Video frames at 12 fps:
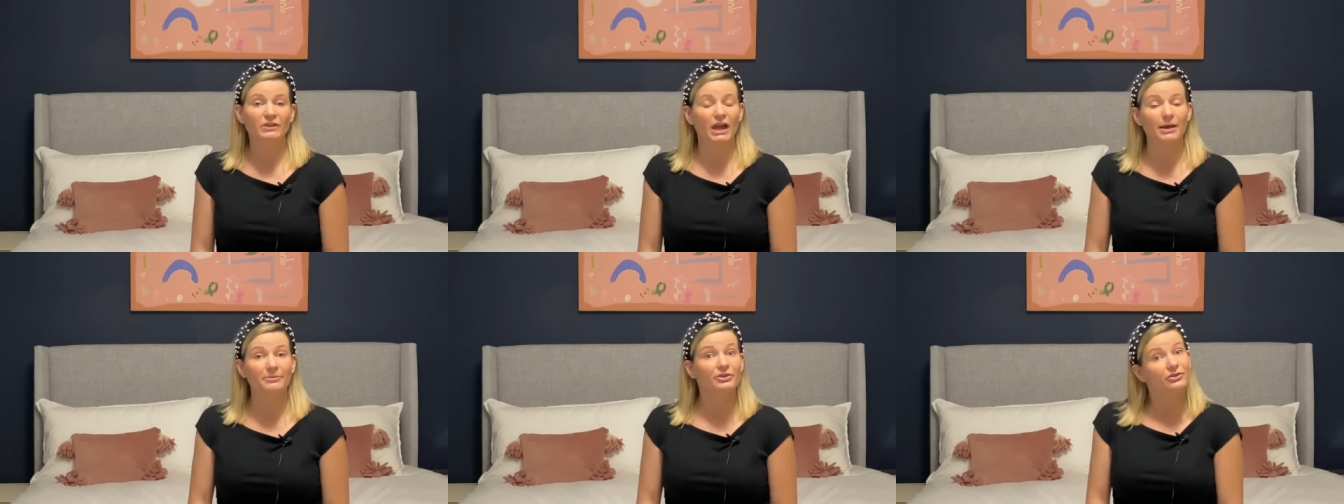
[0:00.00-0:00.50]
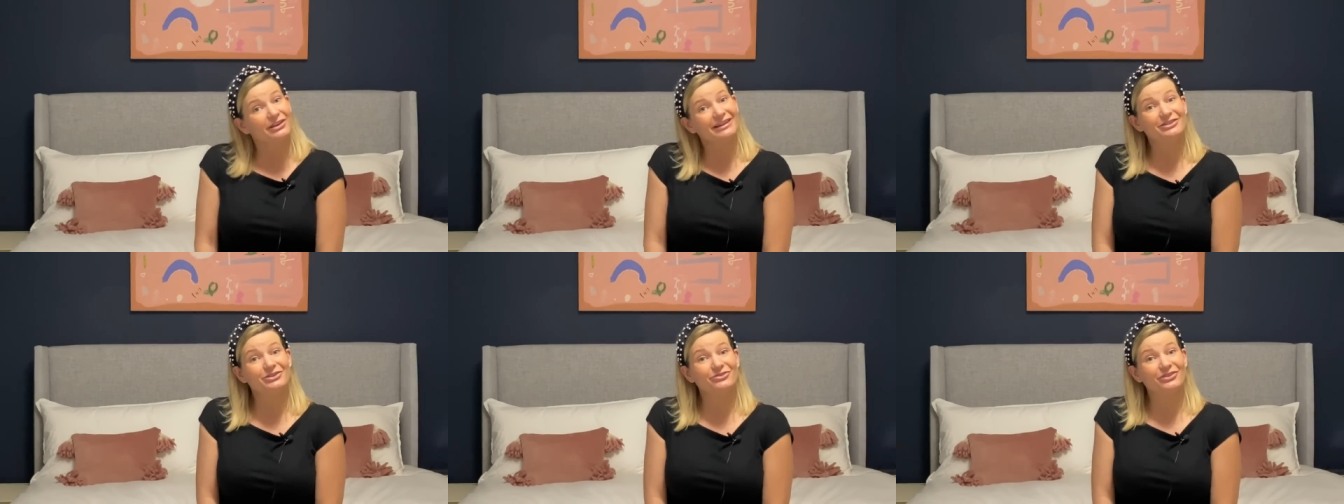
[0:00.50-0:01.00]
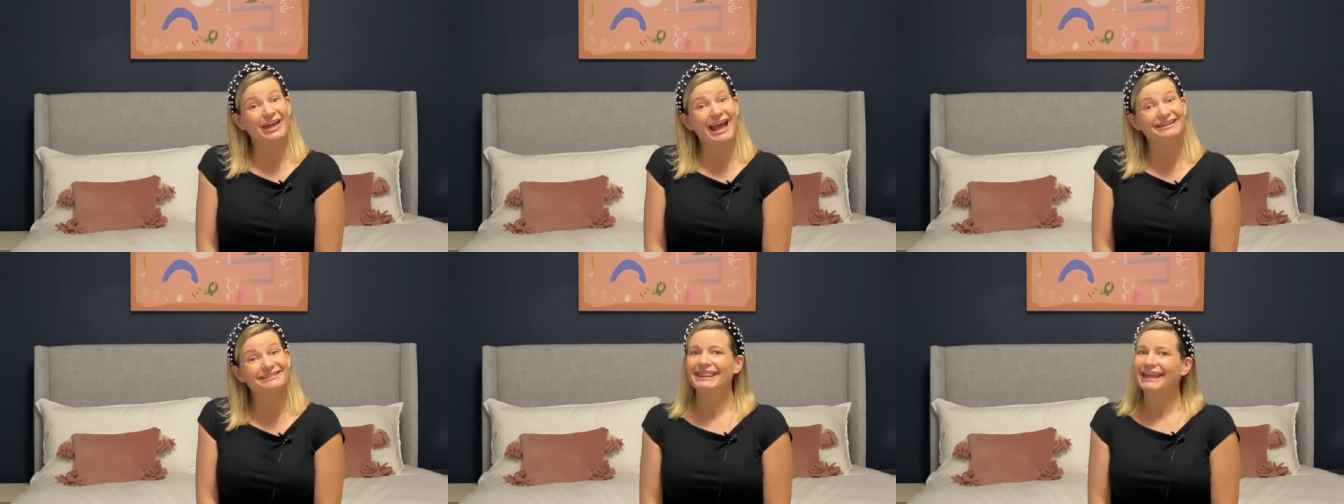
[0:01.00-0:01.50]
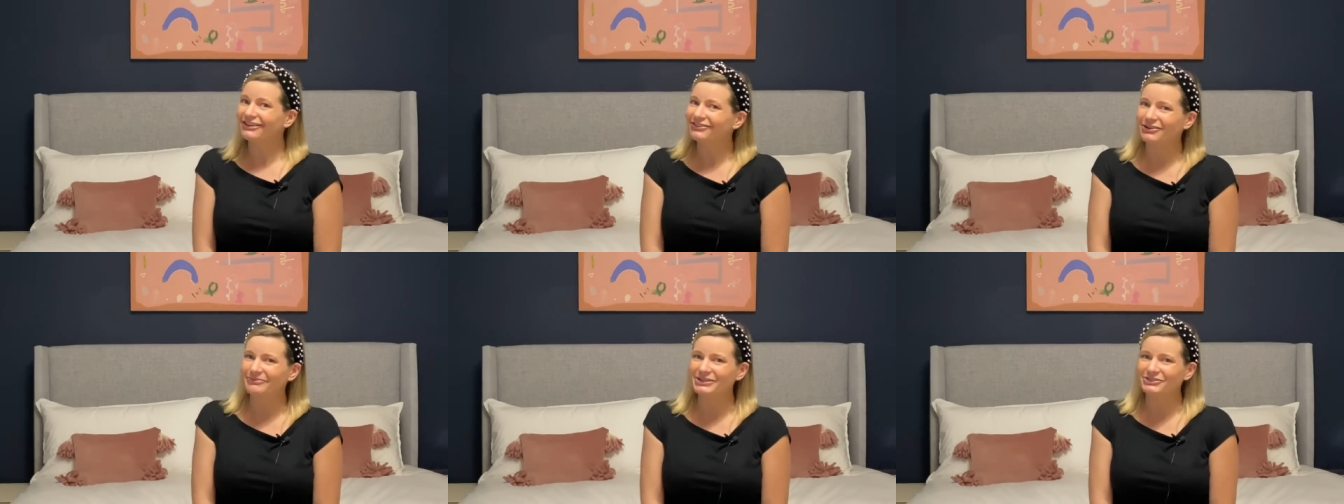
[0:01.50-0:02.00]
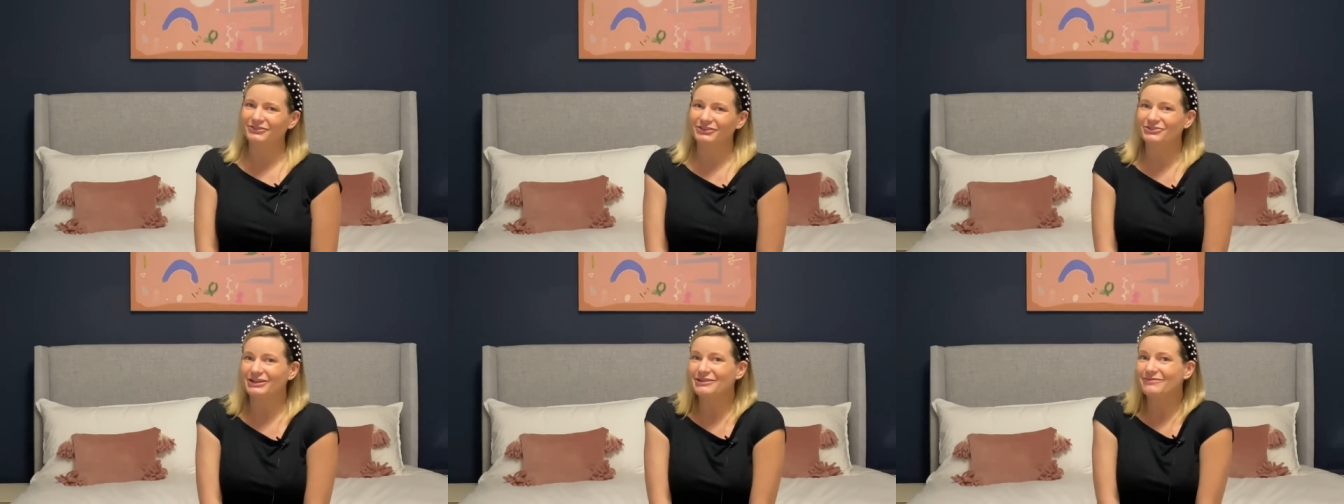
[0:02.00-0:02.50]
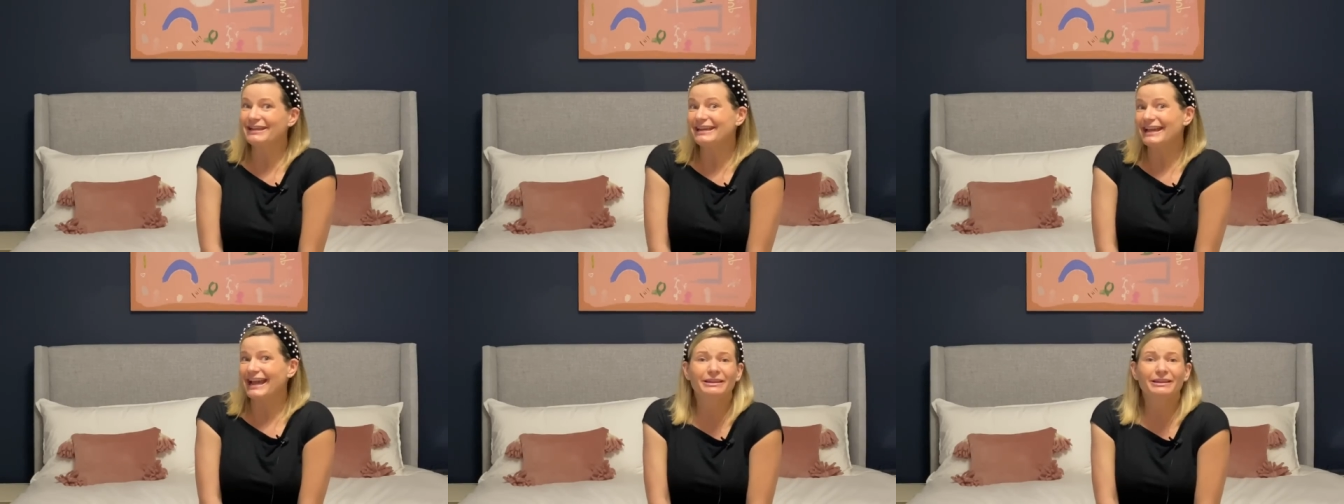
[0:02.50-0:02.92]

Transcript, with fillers: Um, so stay tuned for that. Thanks so much for joining me.